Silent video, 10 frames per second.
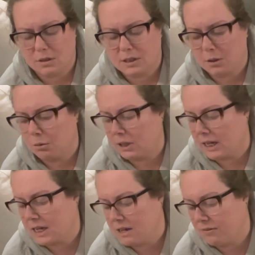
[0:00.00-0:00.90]
So
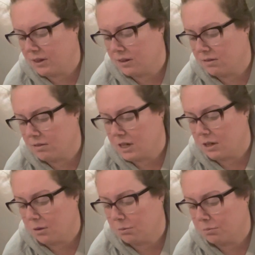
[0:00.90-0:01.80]
like even, you
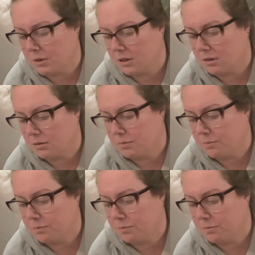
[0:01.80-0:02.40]
know, the...